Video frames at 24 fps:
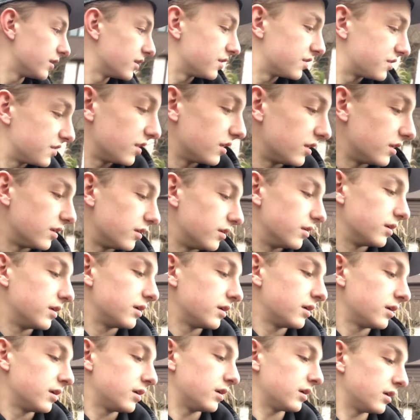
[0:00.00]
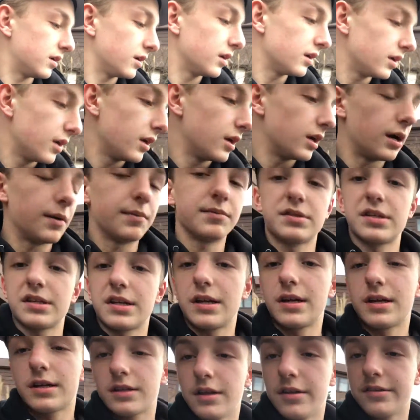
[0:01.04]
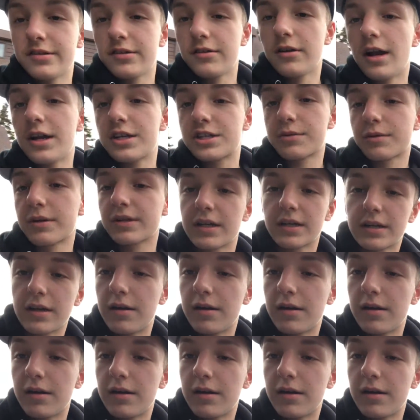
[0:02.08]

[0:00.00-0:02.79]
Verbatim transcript: So, I'm just gonna close the garage and we're gonna